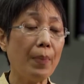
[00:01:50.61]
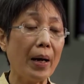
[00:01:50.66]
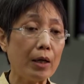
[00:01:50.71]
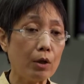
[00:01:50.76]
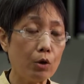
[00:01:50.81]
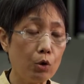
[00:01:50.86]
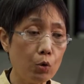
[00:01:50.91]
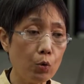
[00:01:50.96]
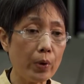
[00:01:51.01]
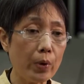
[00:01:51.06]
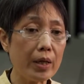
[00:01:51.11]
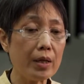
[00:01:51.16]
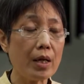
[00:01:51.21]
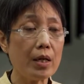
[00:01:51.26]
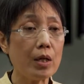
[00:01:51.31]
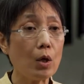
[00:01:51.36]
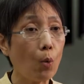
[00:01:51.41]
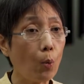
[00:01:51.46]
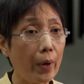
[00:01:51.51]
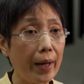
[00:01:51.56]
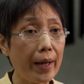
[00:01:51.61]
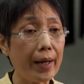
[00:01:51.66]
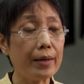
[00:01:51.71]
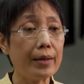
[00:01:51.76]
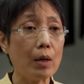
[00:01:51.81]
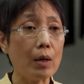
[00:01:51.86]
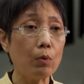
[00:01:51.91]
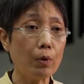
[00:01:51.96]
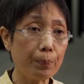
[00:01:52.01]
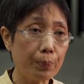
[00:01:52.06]
but do it in a way
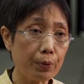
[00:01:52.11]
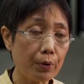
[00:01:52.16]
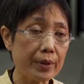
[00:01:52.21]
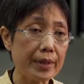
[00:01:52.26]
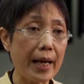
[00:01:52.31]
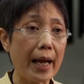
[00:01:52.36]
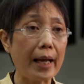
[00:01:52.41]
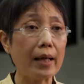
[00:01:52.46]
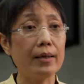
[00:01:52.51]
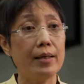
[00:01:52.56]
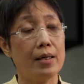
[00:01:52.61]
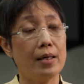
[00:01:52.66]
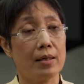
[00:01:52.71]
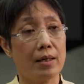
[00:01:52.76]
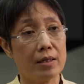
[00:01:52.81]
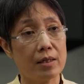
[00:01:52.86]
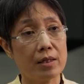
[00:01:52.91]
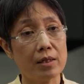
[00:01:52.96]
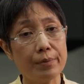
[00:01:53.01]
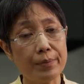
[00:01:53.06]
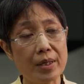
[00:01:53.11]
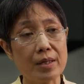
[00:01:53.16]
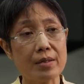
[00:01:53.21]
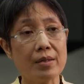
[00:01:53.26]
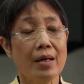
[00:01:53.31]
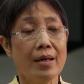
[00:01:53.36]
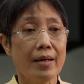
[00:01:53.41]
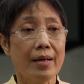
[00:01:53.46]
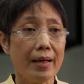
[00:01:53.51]
that would protect their customers